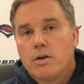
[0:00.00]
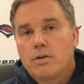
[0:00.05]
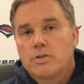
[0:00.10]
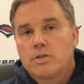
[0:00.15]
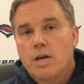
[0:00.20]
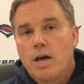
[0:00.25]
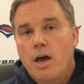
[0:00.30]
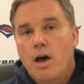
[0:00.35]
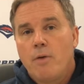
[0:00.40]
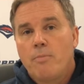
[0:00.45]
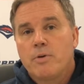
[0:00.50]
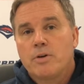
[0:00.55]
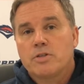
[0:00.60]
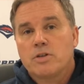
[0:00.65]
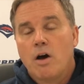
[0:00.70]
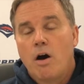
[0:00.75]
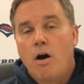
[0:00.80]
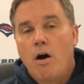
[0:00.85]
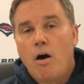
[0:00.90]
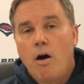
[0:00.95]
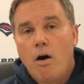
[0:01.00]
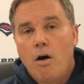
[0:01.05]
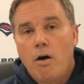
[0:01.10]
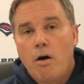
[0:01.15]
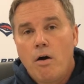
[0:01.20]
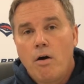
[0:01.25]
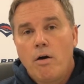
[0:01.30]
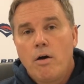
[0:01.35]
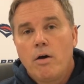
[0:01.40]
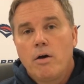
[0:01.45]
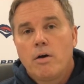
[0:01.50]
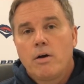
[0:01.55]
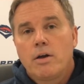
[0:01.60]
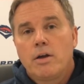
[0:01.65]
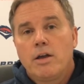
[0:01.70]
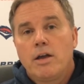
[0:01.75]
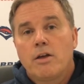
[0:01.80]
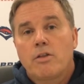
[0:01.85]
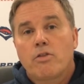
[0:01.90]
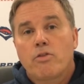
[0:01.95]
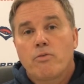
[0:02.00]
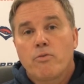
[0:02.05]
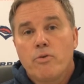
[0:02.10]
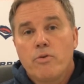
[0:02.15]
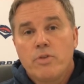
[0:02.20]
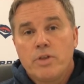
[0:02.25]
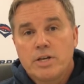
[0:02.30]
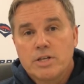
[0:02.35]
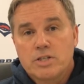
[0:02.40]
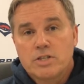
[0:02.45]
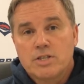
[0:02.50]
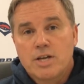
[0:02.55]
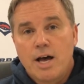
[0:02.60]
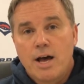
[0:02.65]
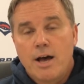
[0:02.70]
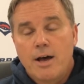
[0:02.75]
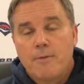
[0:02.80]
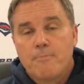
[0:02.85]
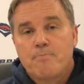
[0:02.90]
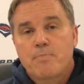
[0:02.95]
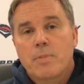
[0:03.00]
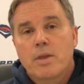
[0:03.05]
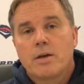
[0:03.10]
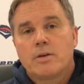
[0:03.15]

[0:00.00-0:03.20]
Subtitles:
to help us all get through this time